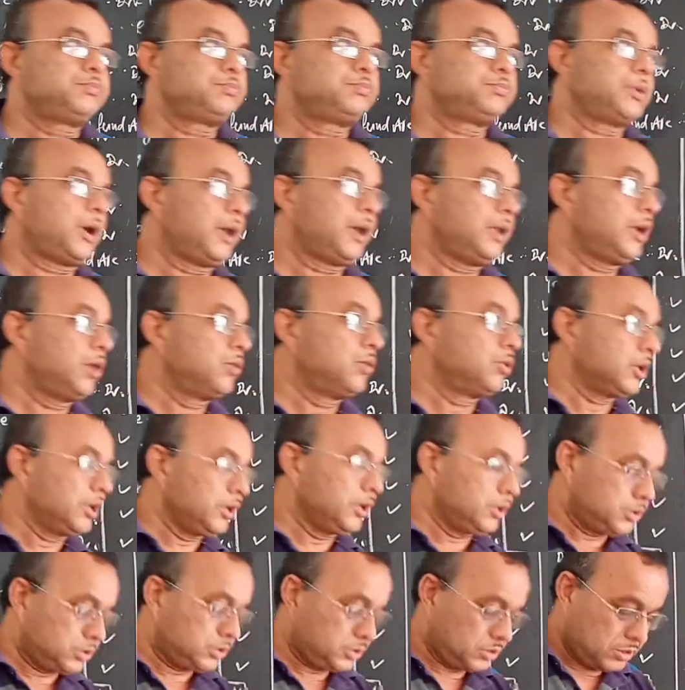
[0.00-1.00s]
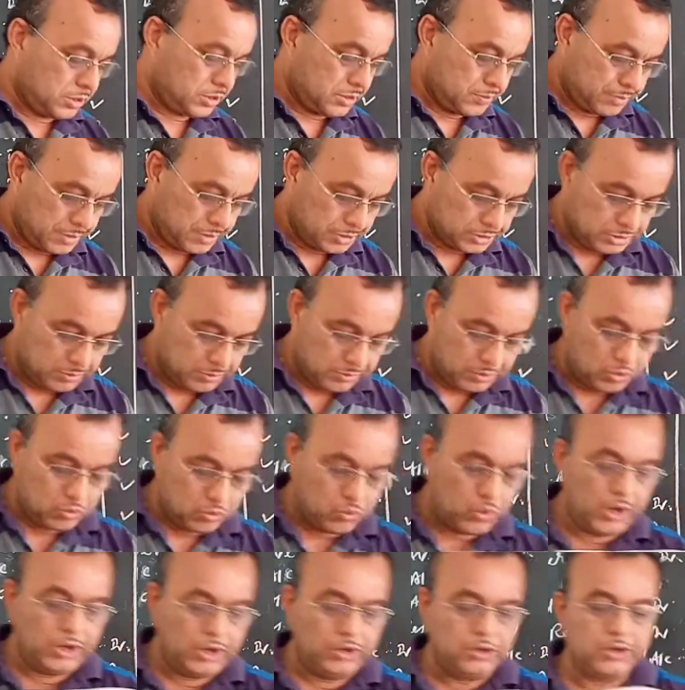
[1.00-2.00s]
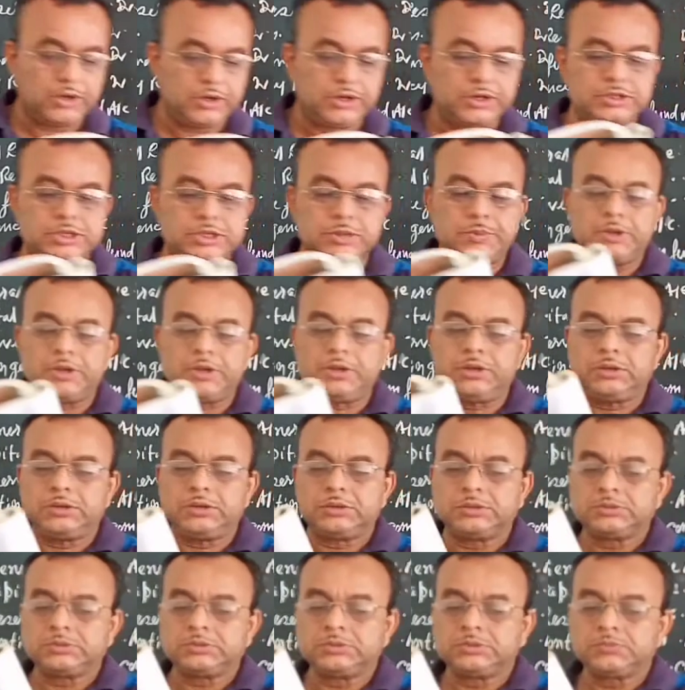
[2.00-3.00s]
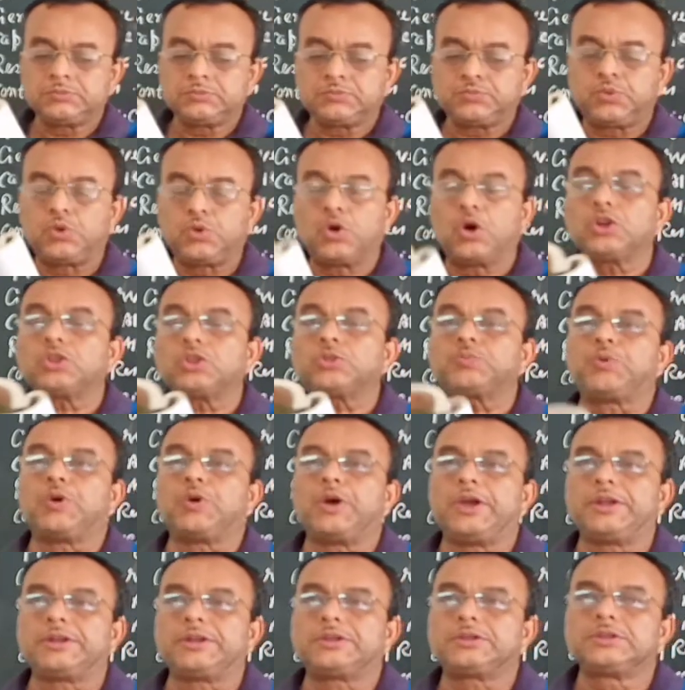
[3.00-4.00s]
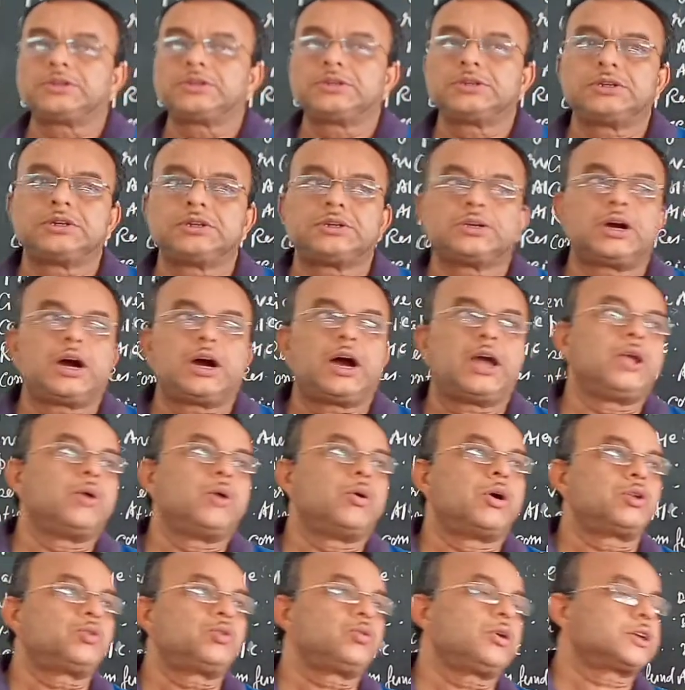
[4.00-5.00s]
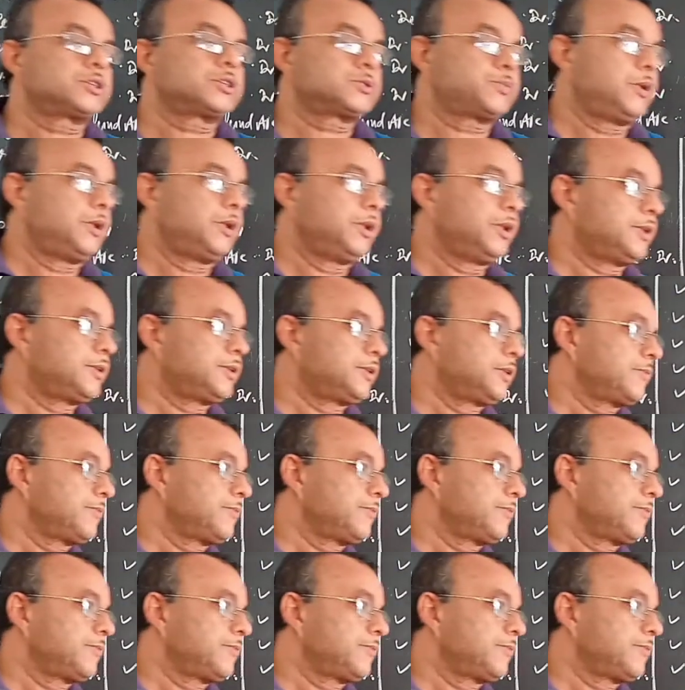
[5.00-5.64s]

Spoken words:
Find out it. Page number 127, fourth point. I want to explain it.